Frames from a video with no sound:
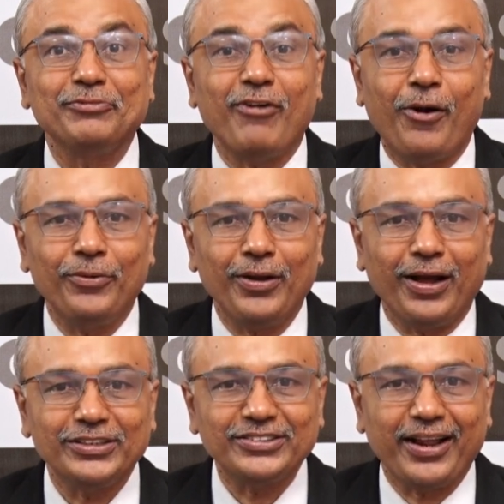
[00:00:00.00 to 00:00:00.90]
Found
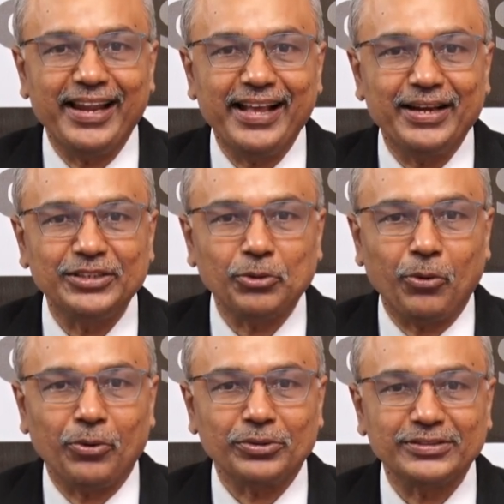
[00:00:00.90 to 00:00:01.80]
a stunning
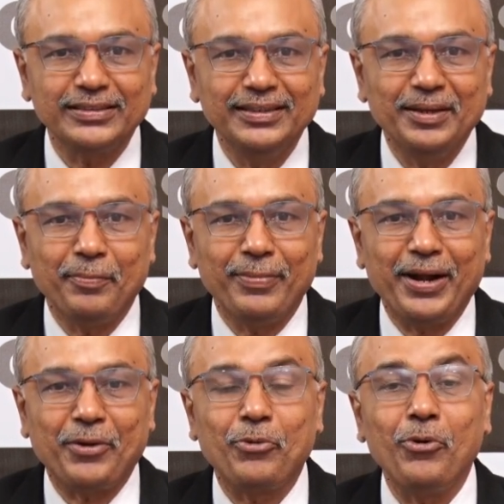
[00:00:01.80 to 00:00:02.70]
resource.
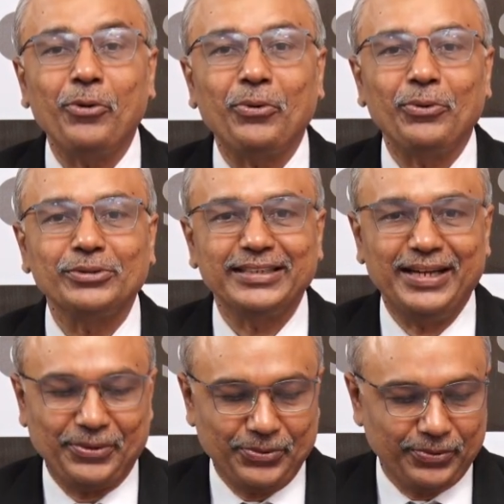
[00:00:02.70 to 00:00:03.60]
Played rook to
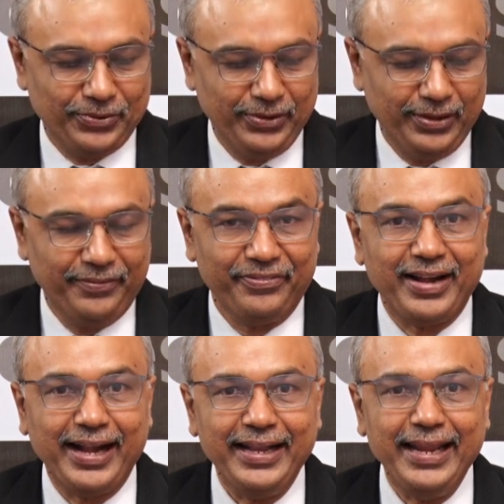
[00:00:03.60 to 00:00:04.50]
c2,
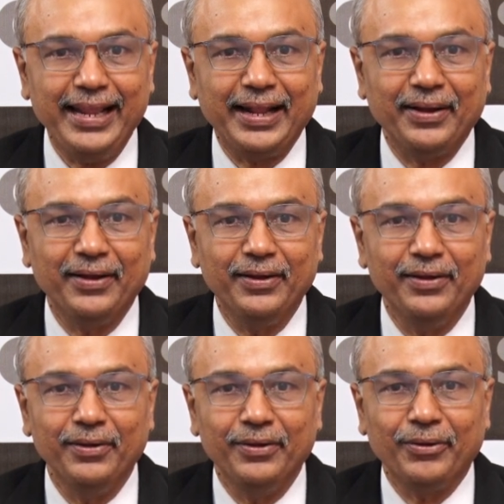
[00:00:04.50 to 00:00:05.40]
threatening
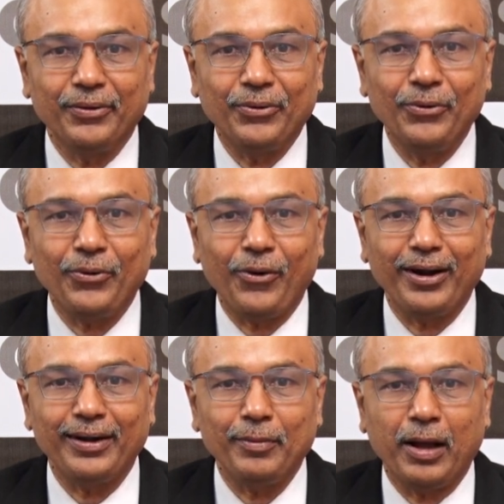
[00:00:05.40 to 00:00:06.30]
rook
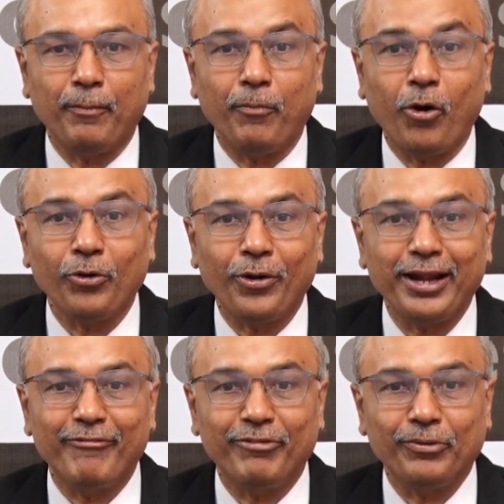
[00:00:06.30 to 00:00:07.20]
on pawn on
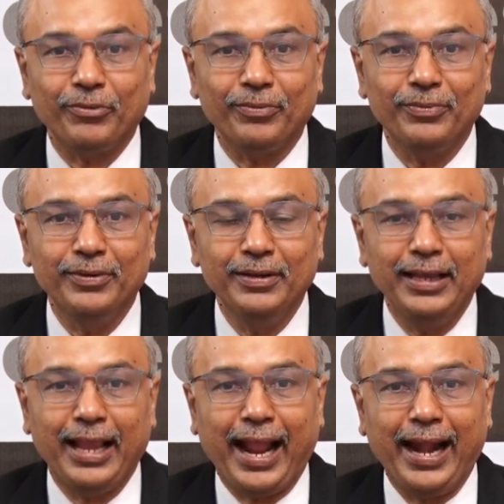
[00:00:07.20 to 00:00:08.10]
f2,
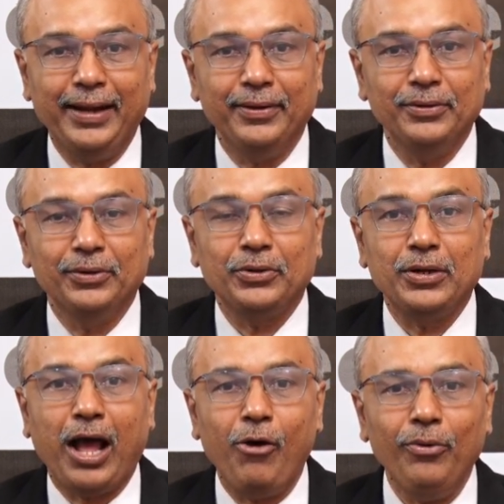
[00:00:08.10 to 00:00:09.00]
and
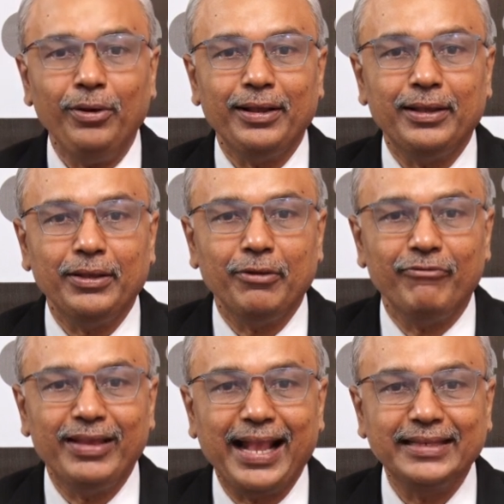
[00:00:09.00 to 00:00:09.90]
now
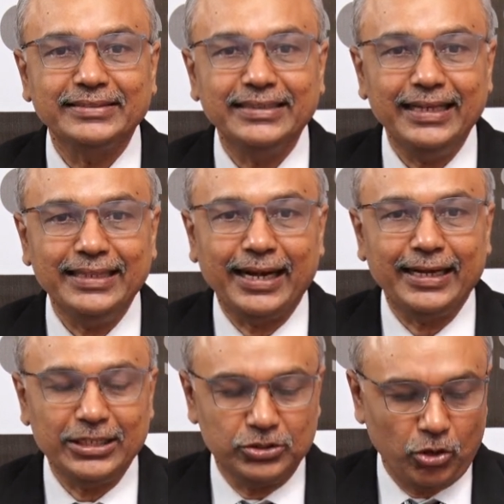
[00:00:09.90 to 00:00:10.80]
we can see that
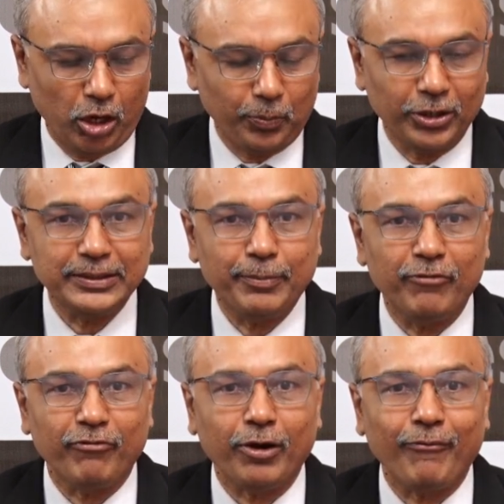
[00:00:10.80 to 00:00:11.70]
it is not
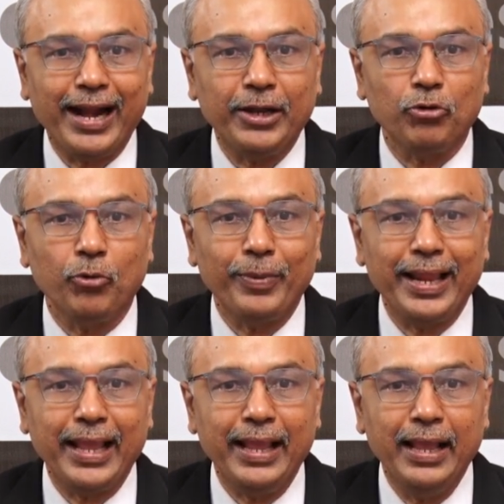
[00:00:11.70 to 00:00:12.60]
possible for white to
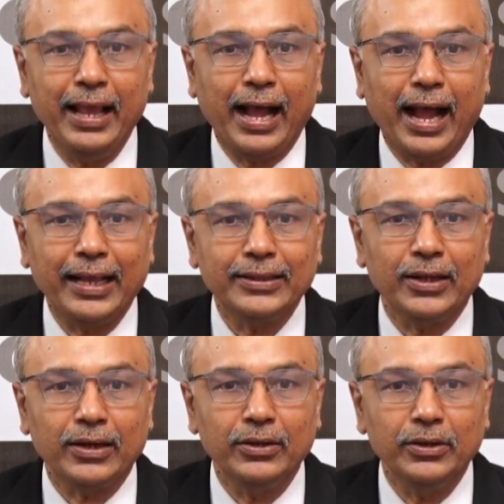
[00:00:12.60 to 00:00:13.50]
play
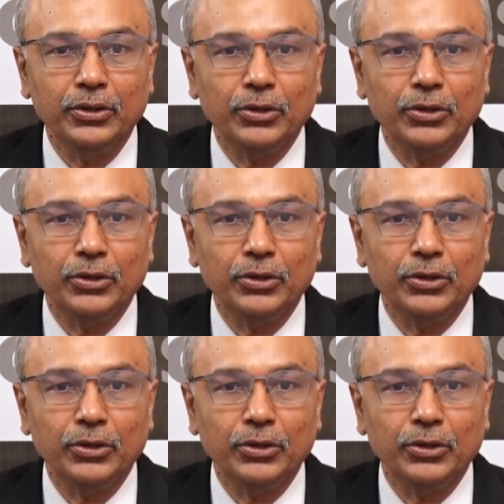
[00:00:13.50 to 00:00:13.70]
either